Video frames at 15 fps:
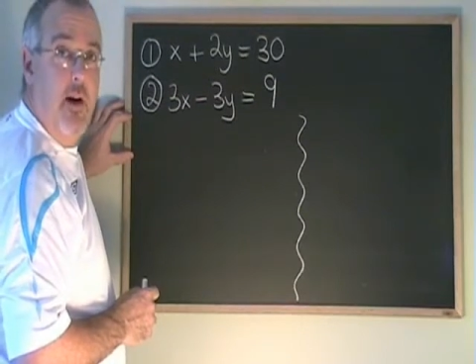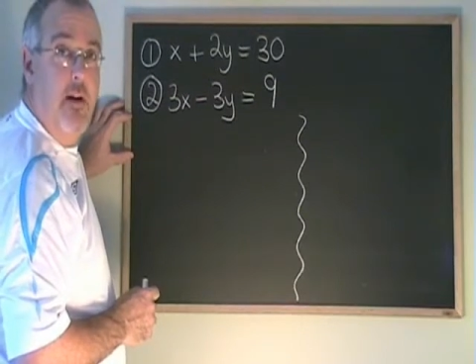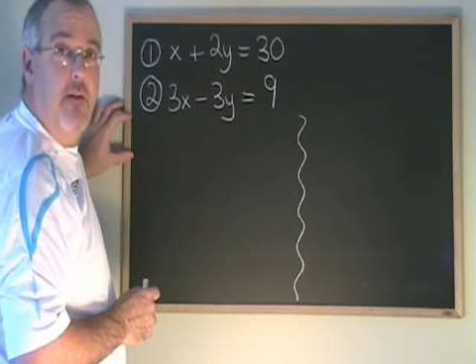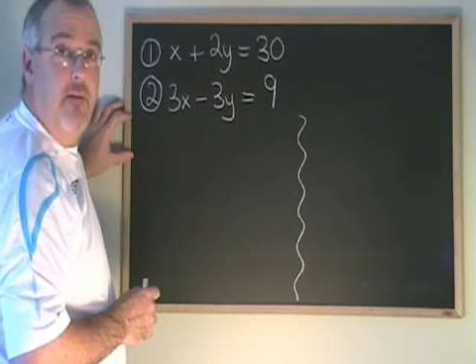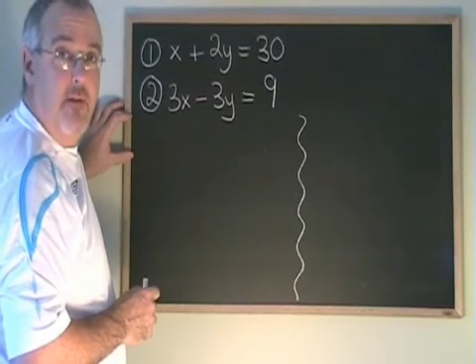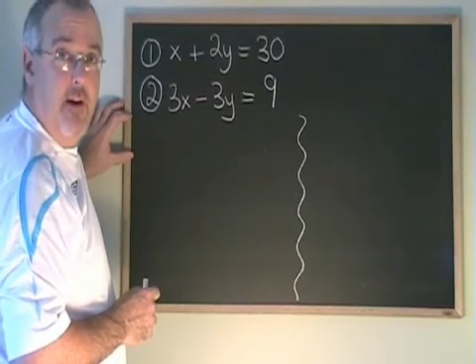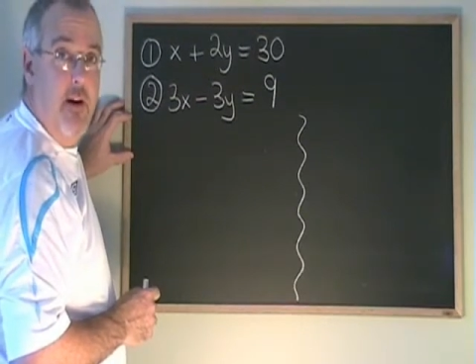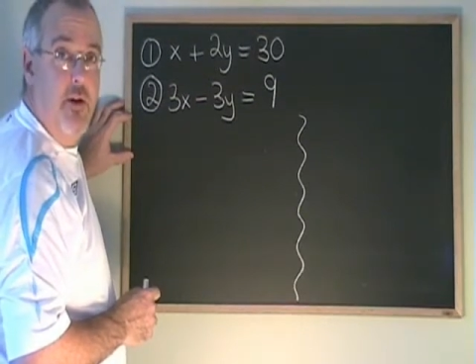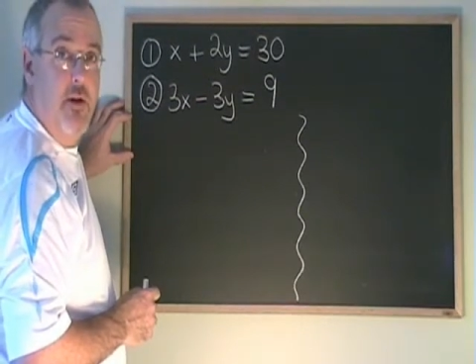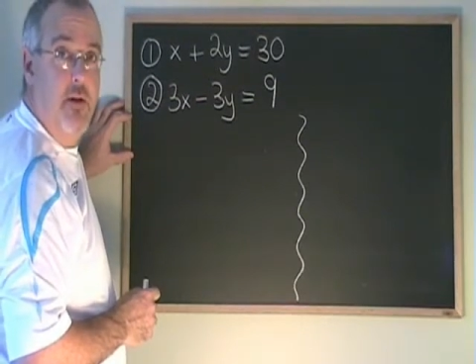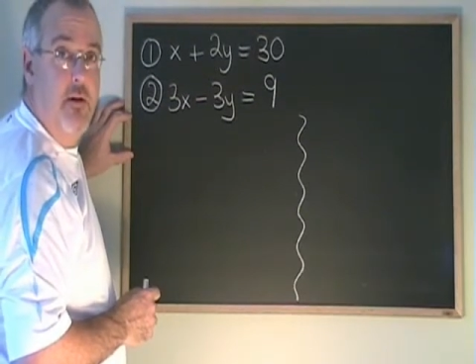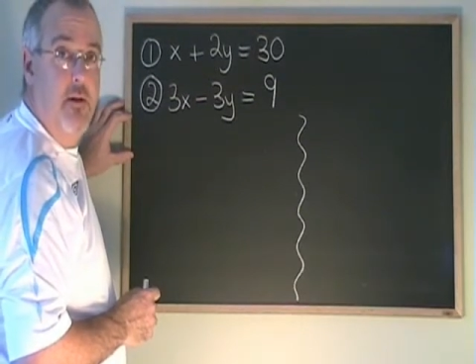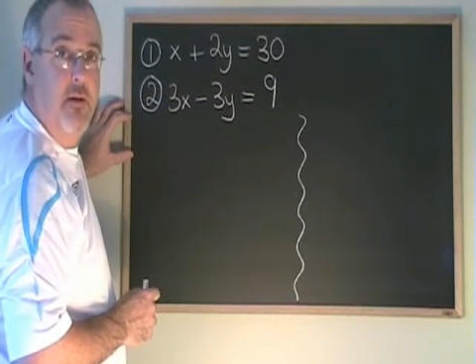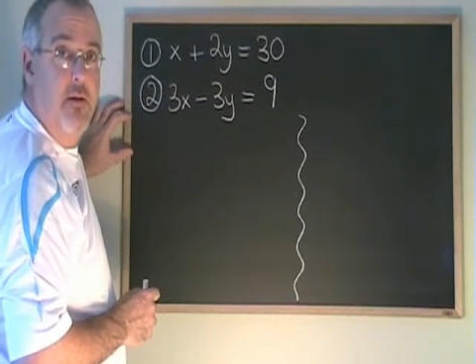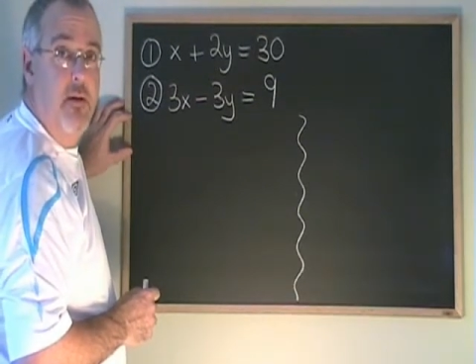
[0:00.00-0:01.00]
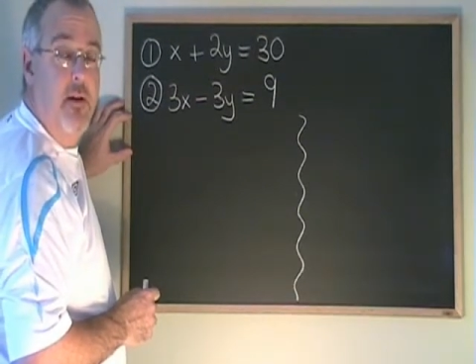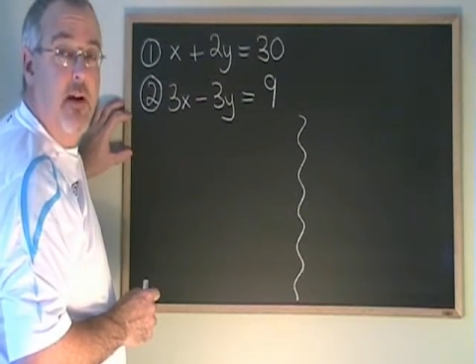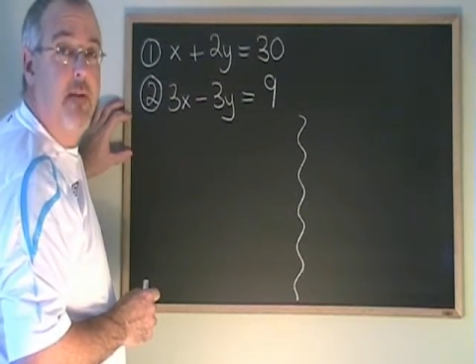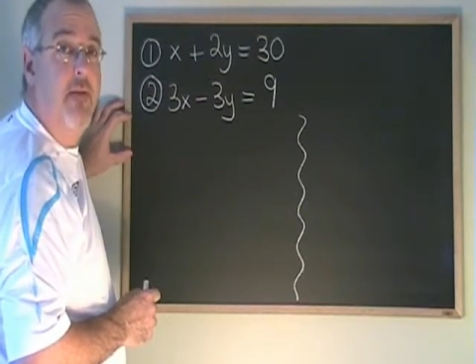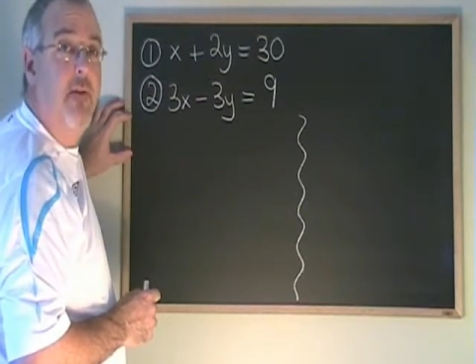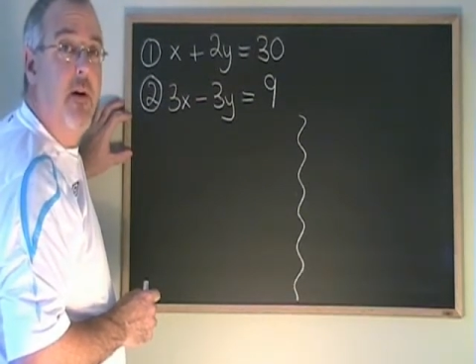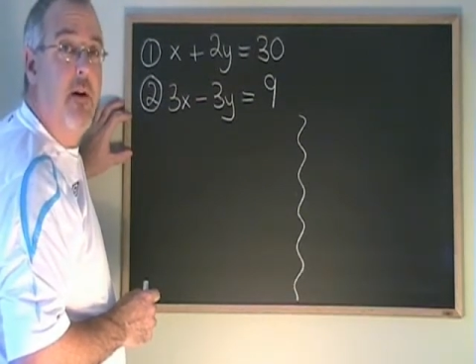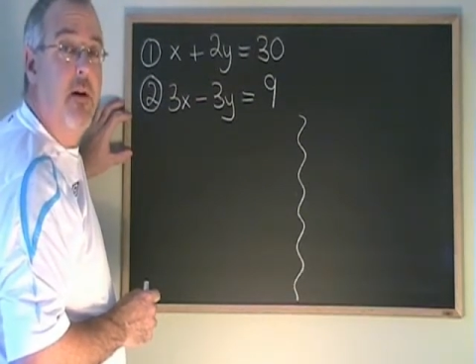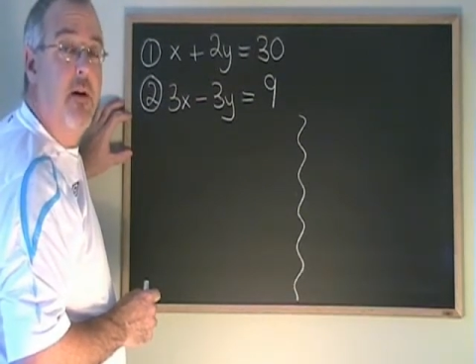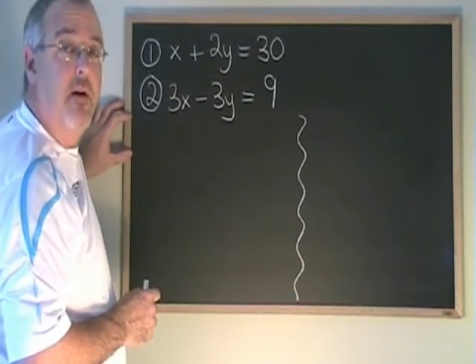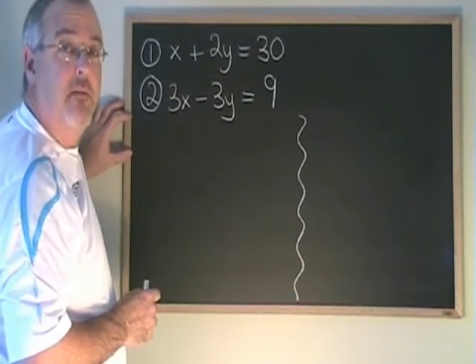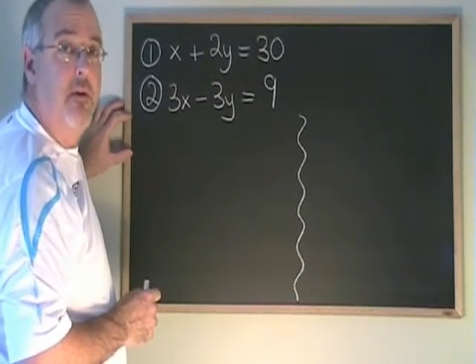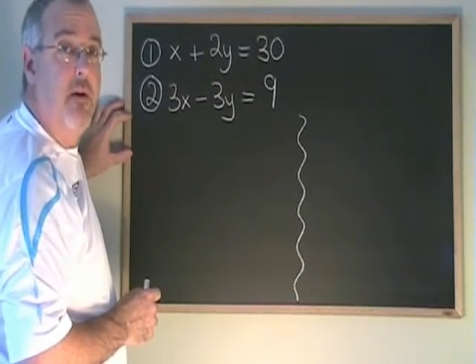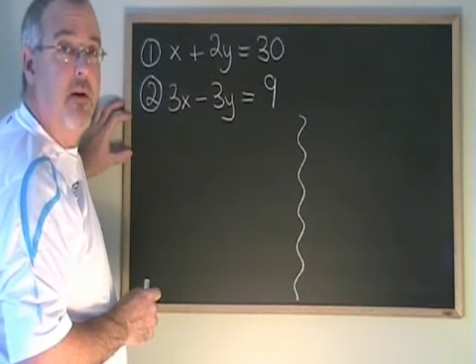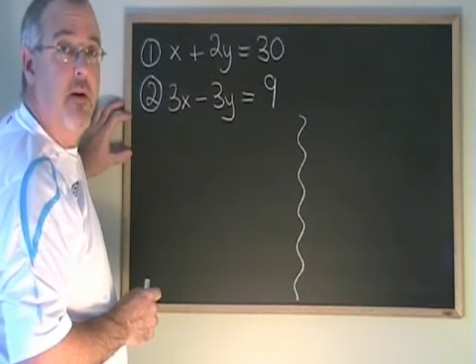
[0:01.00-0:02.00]
fractions and find a
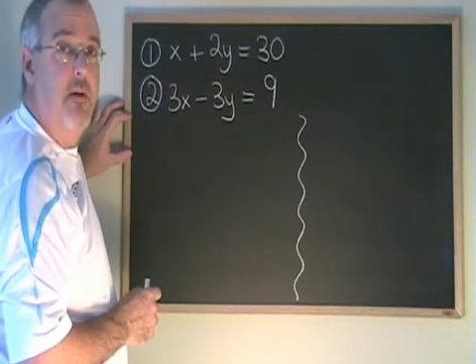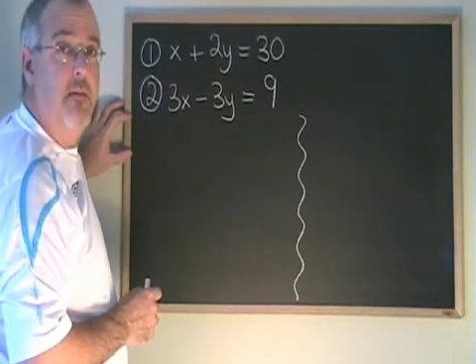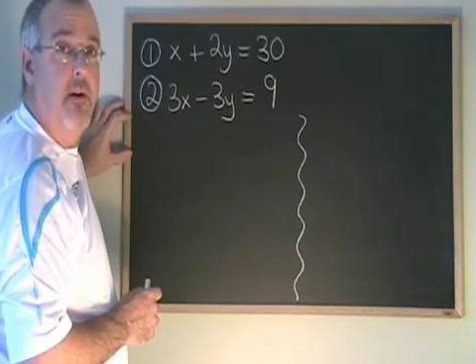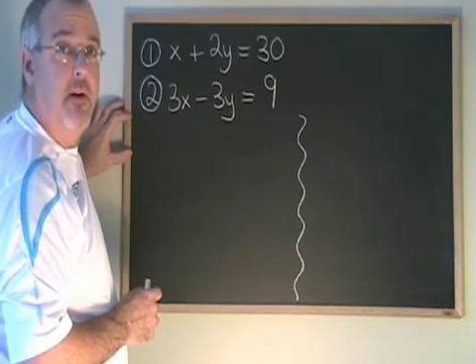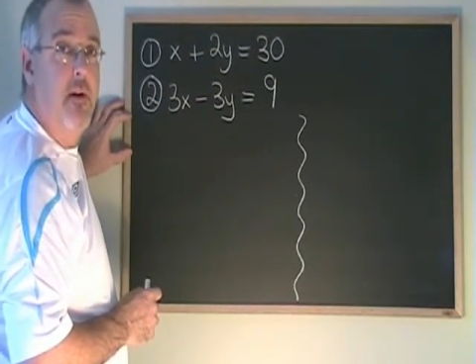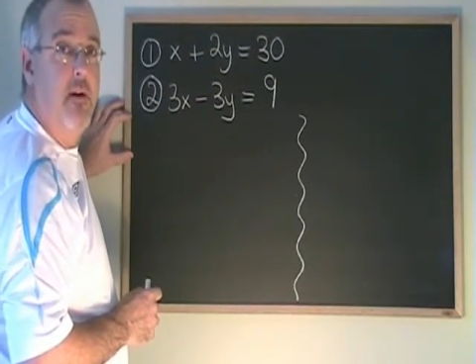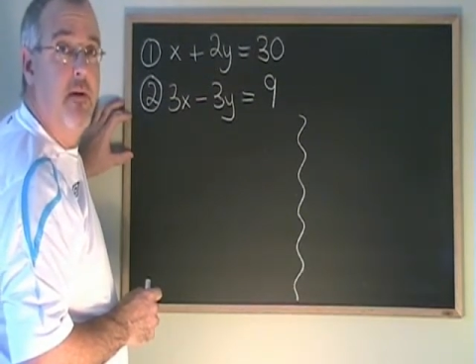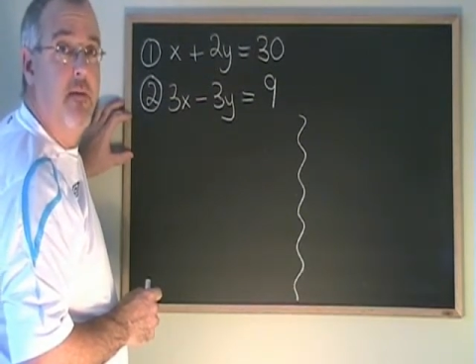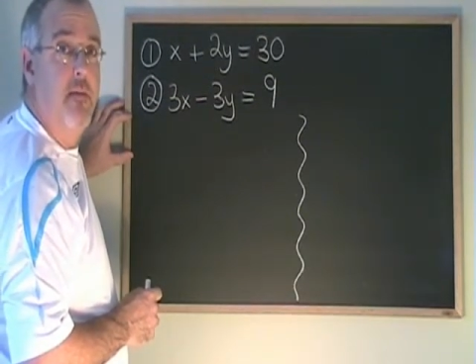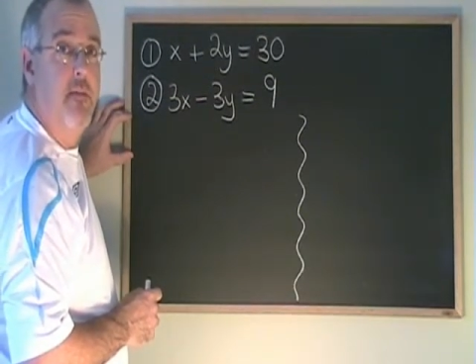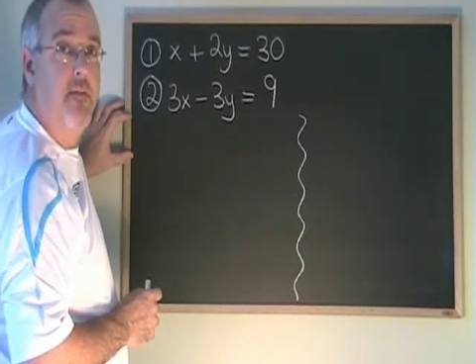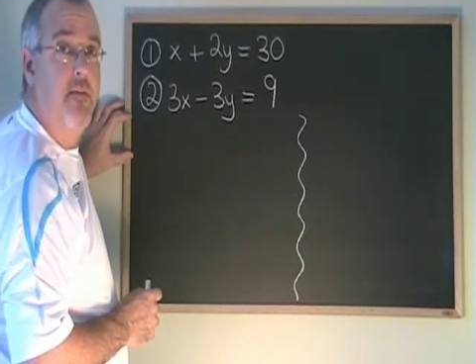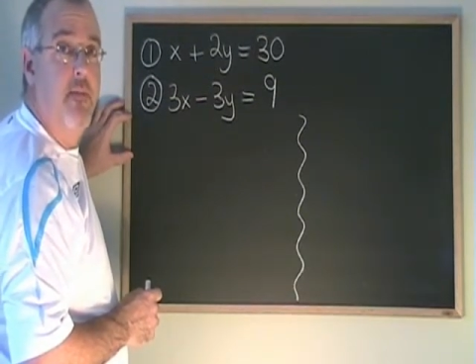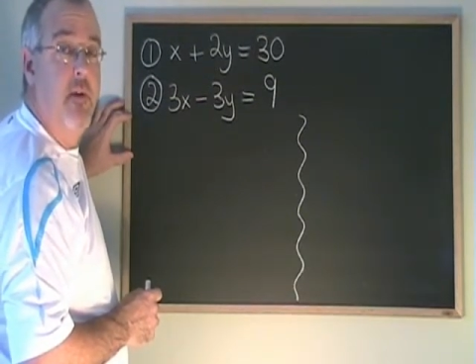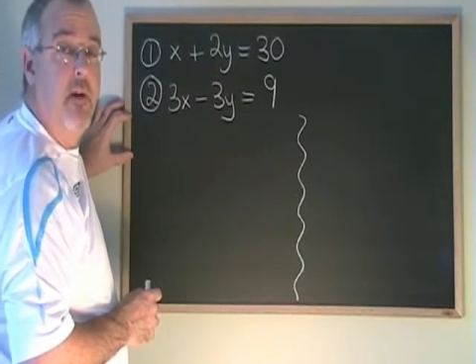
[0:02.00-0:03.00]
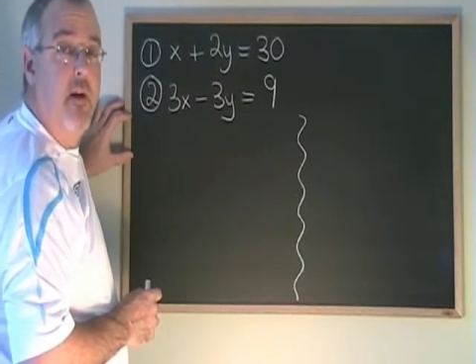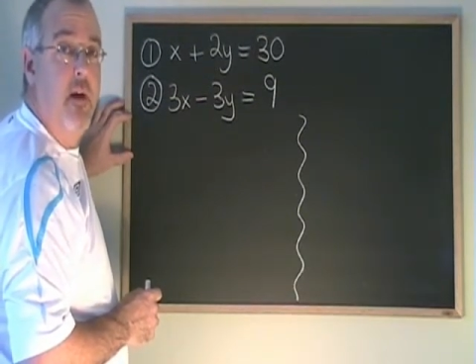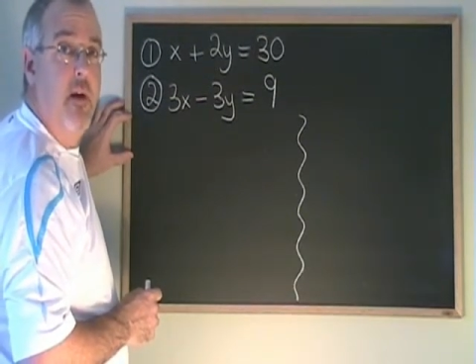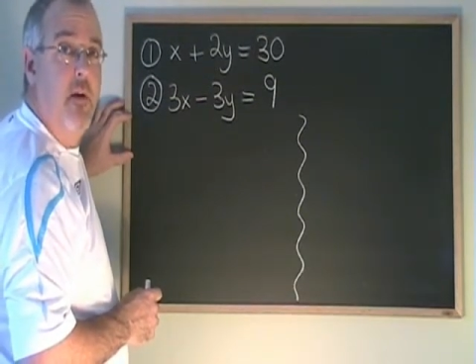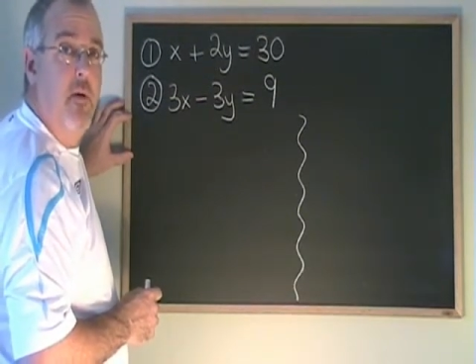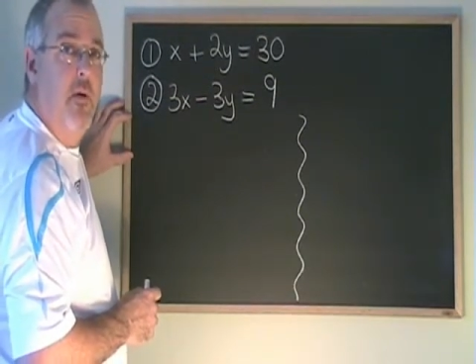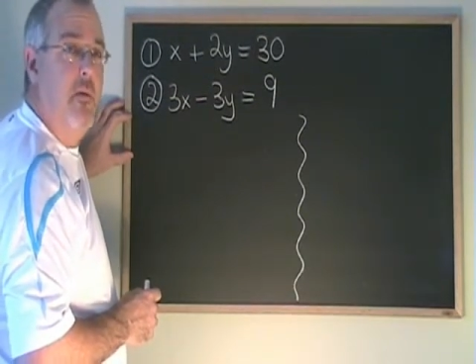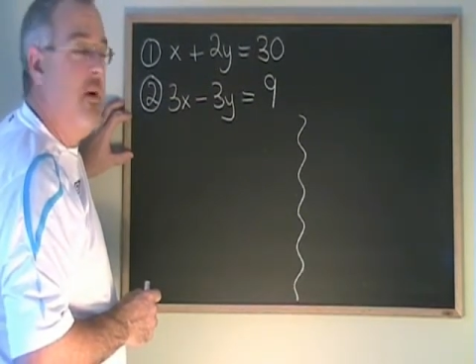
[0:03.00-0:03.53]
common denominator. When we